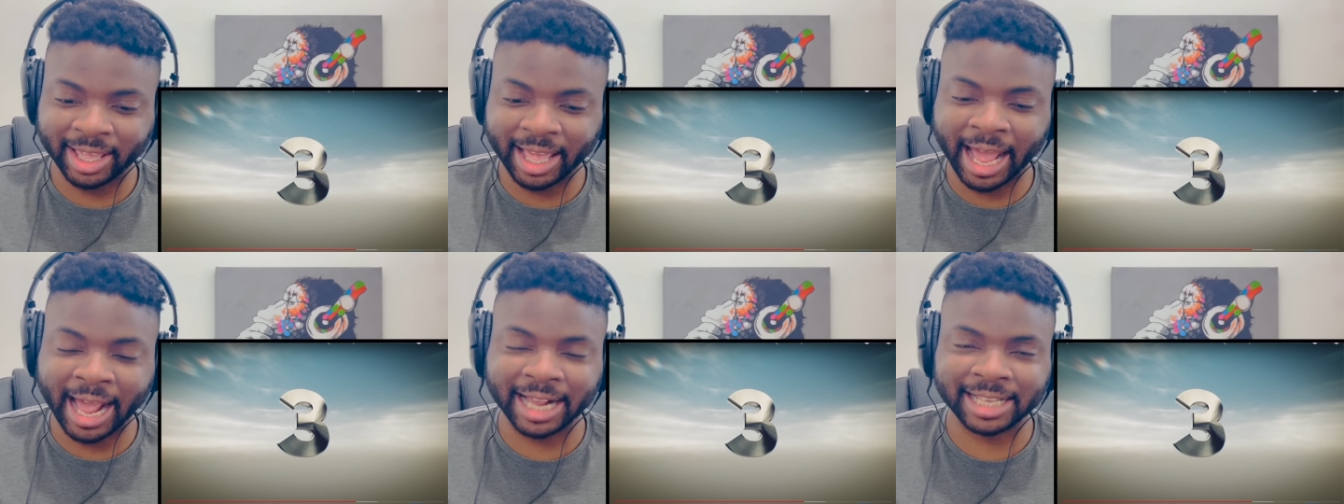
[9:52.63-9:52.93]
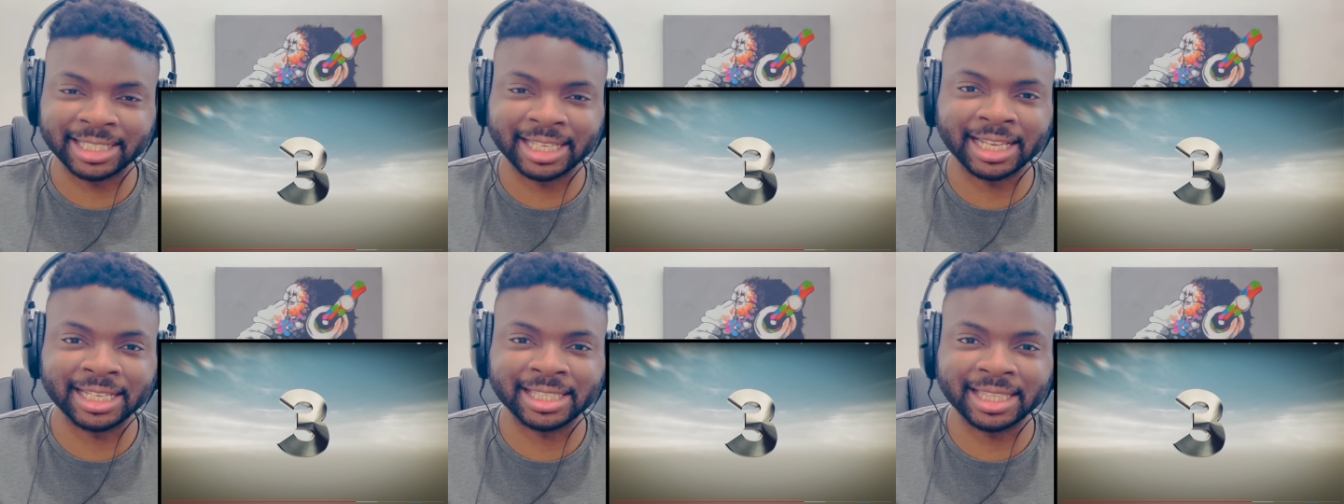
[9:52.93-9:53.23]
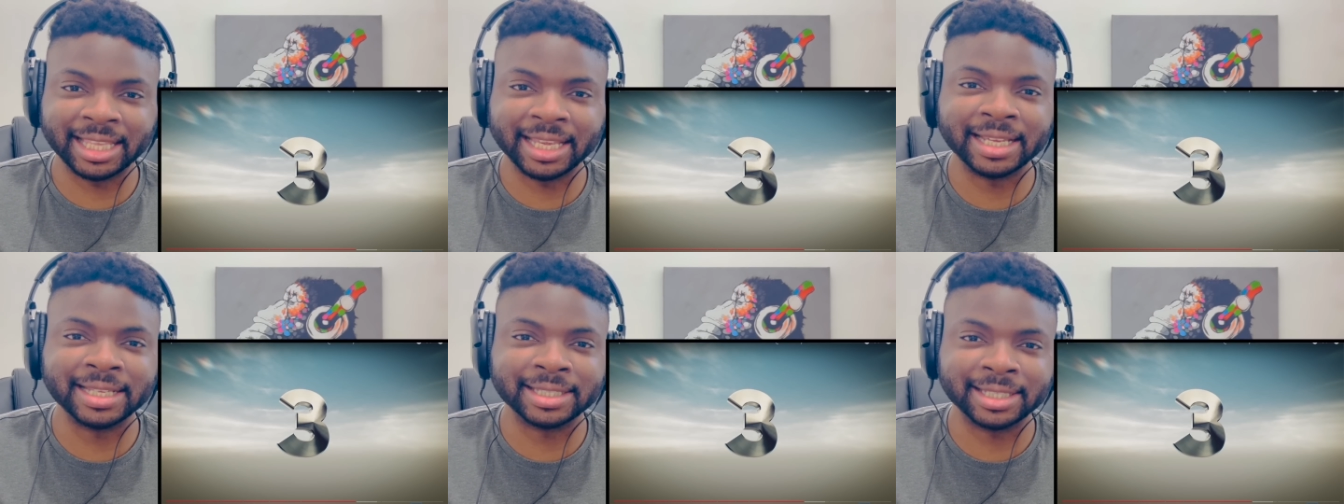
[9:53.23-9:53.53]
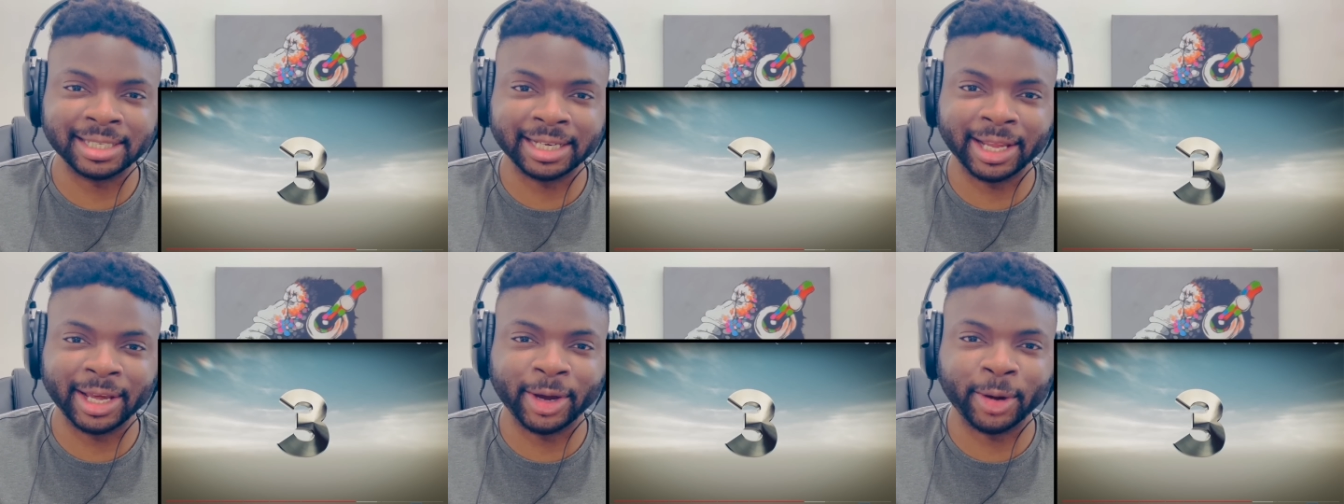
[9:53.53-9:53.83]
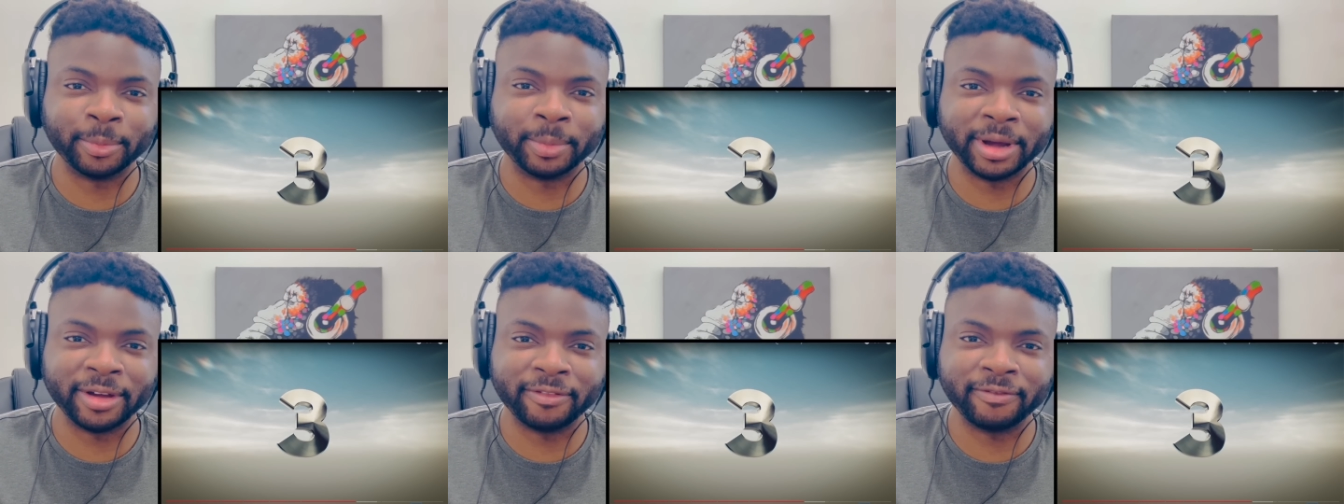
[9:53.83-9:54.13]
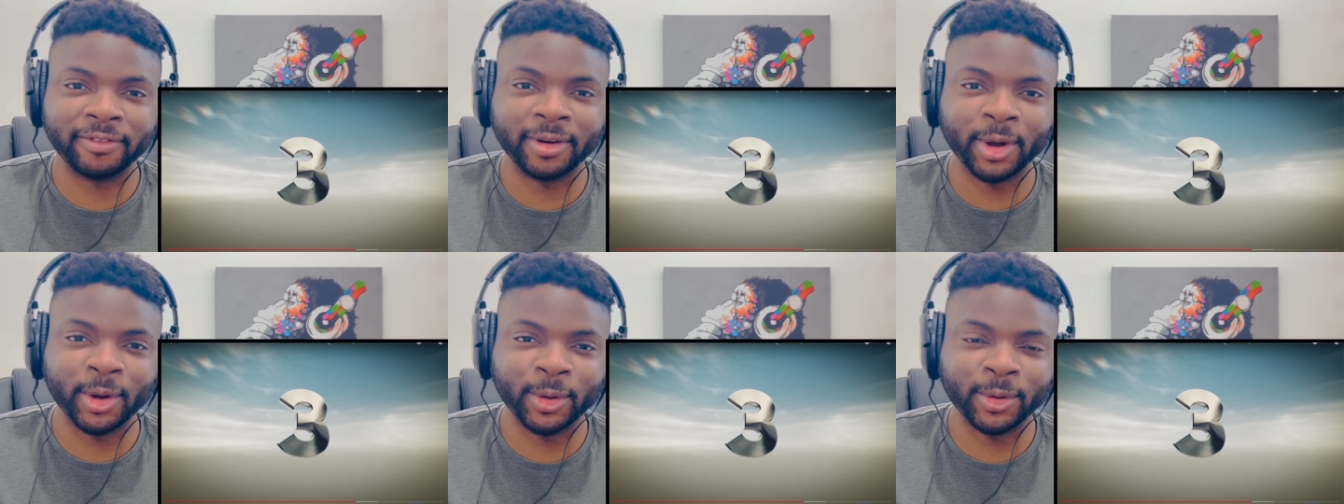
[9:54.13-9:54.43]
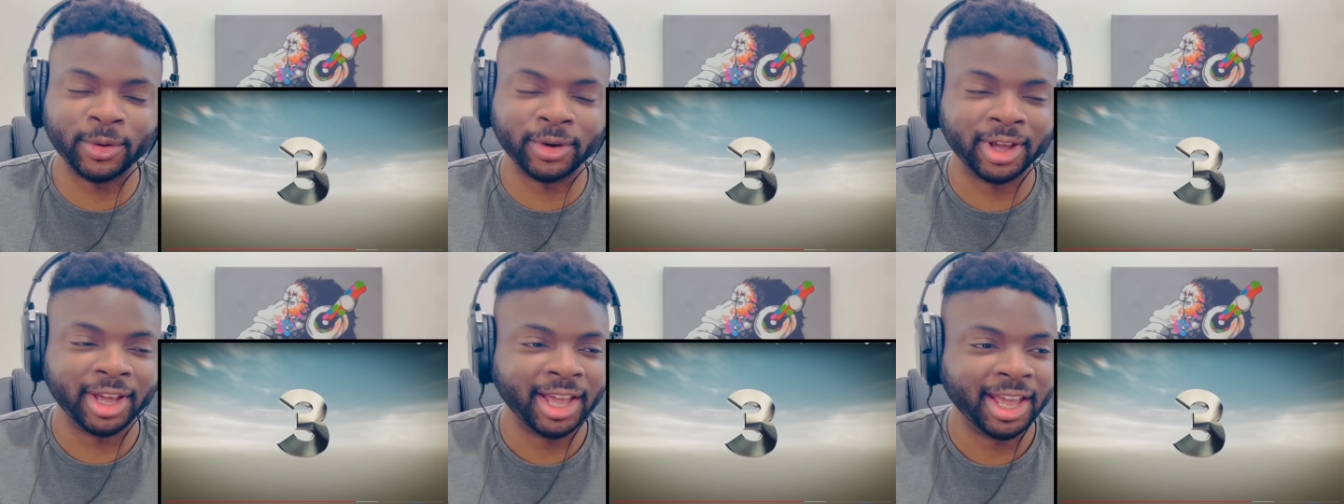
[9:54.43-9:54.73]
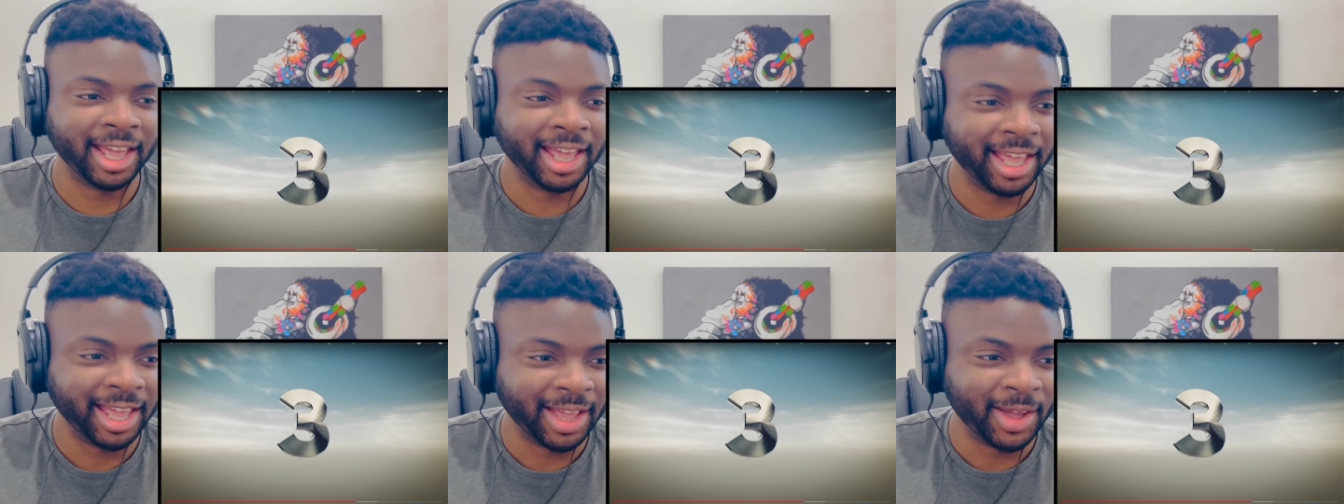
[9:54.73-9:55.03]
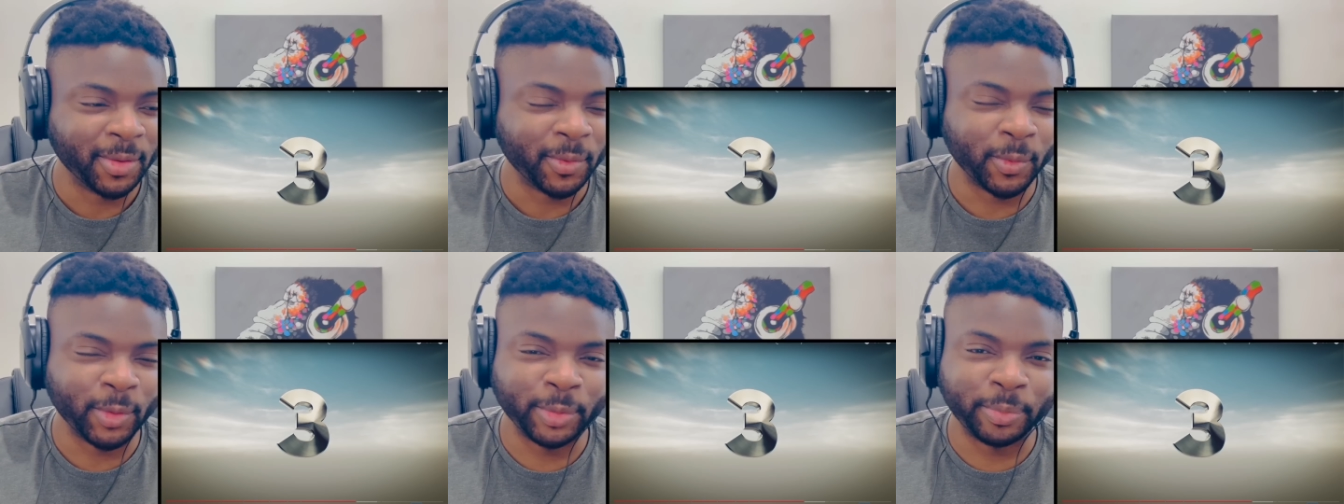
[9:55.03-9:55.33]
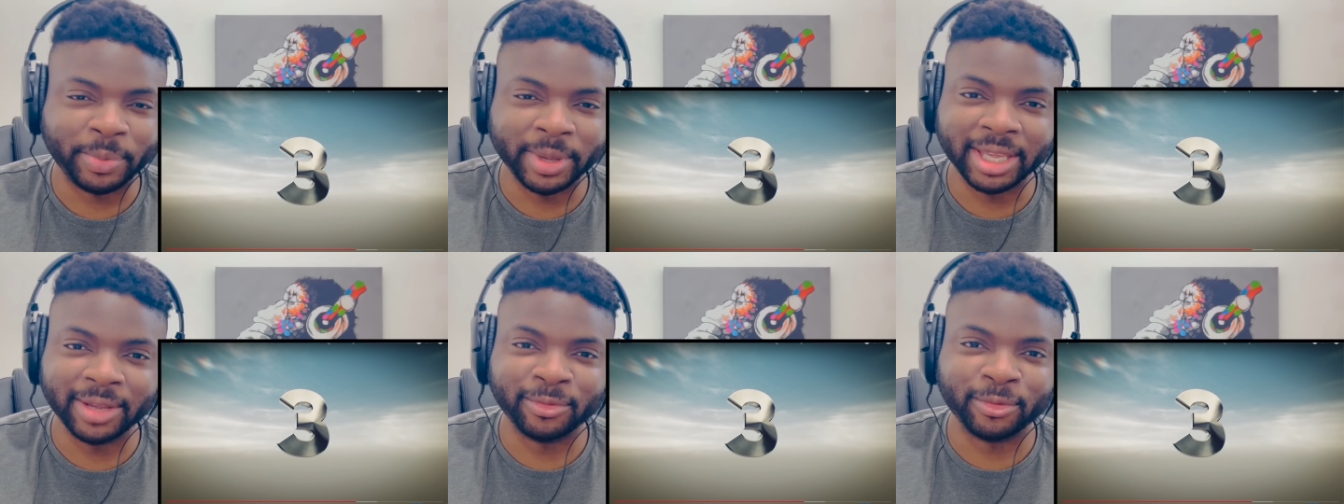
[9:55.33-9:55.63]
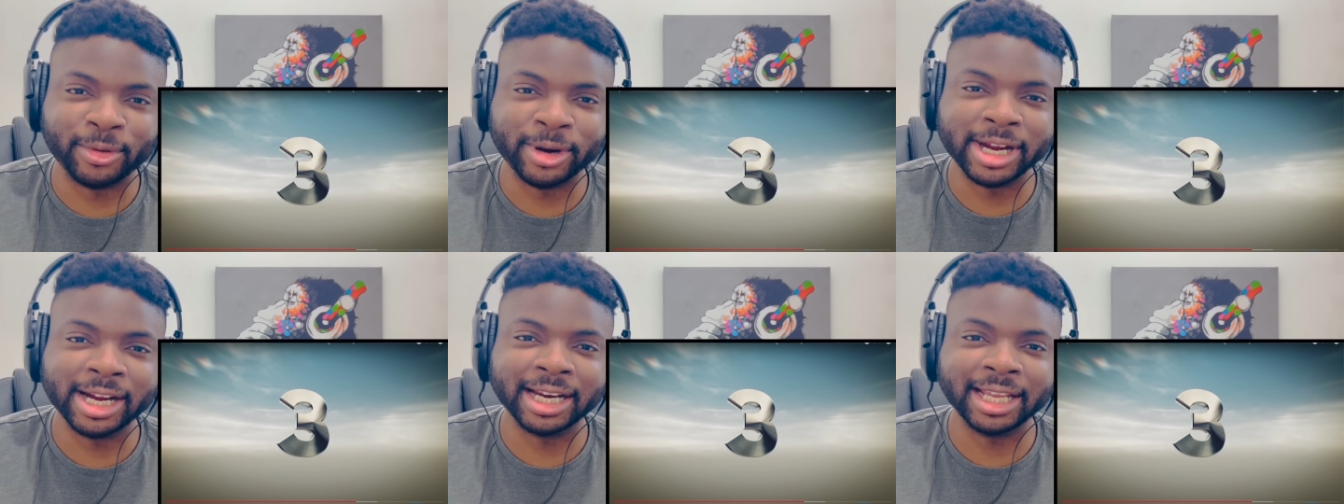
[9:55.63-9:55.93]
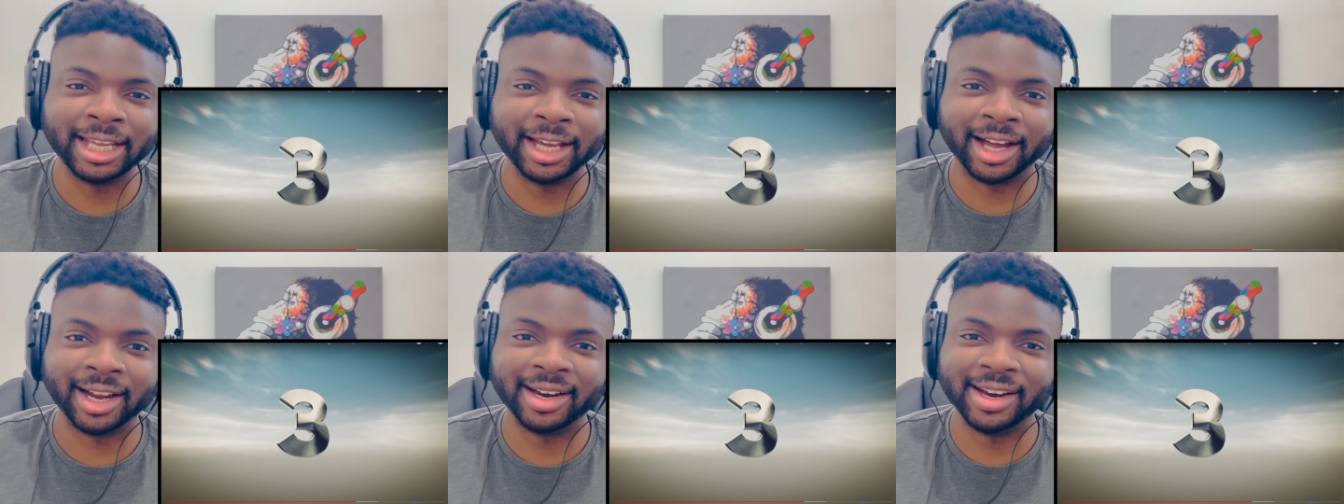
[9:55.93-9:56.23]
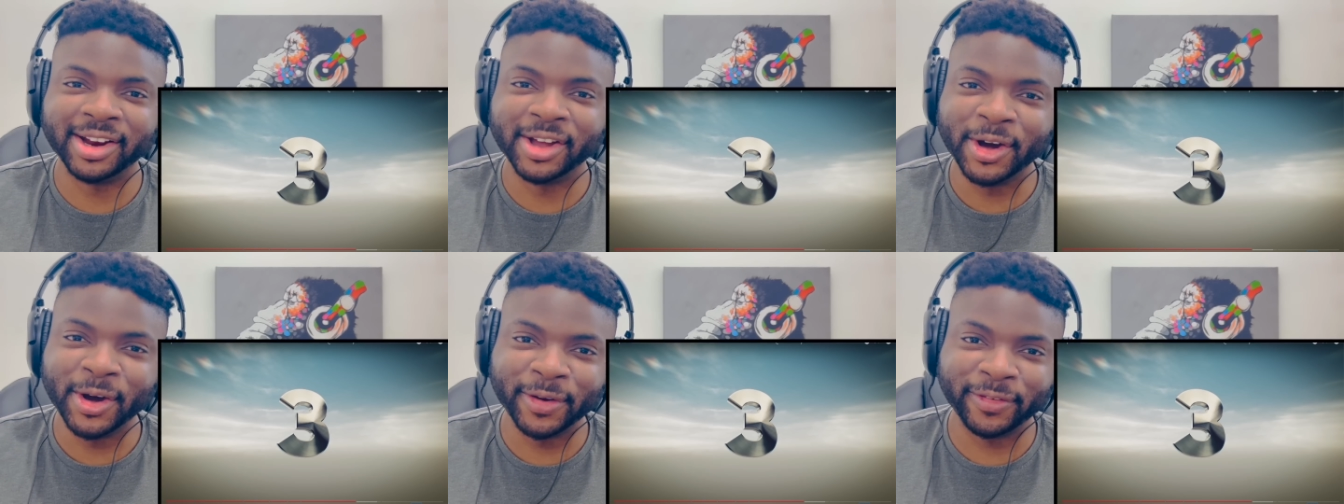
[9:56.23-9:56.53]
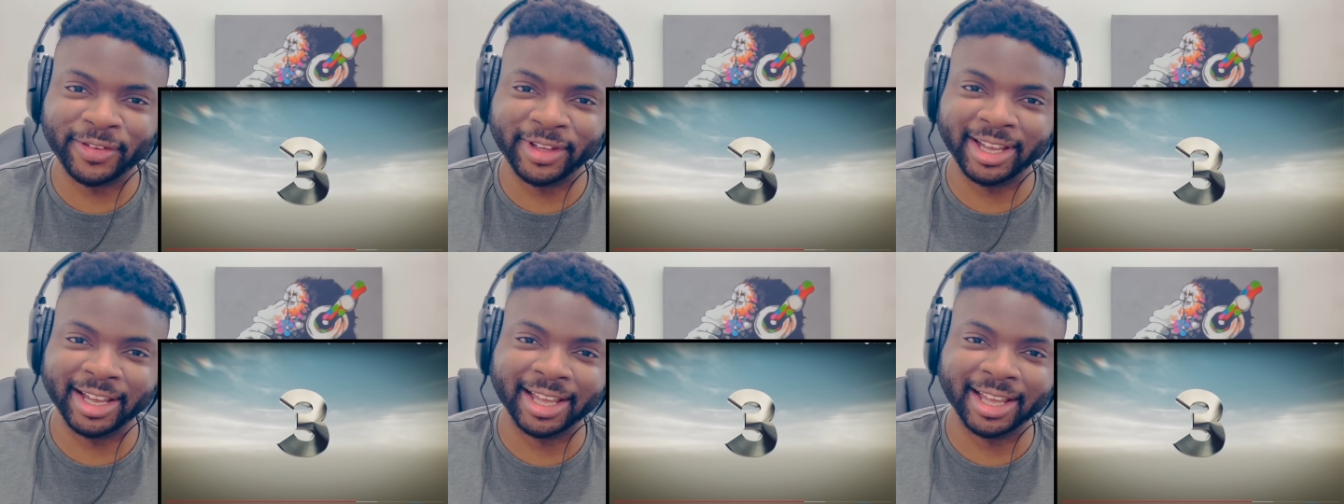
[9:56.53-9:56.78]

access the internet on my phone would be really unnerving.